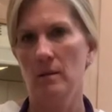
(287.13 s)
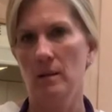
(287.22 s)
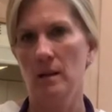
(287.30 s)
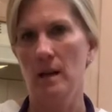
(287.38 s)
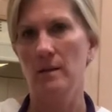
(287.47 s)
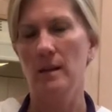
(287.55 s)

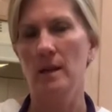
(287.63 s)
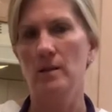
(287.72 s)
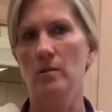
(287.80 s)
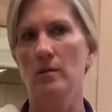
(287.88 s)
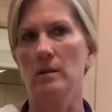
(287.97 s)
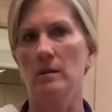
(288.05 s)
and then you
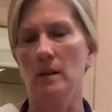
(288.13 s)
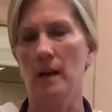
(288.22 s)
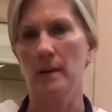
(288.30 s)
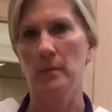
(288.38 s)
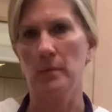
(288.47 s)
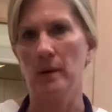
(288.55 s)
can kind
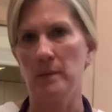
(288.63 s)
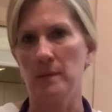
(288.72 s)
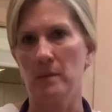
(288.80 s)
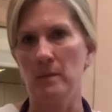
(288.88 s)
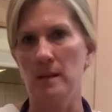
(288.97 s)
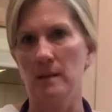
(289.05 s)
of prep
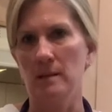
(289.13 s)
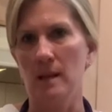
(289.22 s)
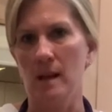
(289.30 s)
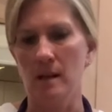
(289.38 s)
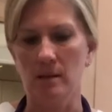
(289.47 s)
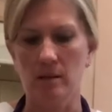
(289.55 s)
some of these
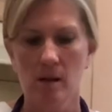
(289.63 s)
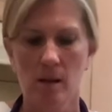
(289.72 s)
things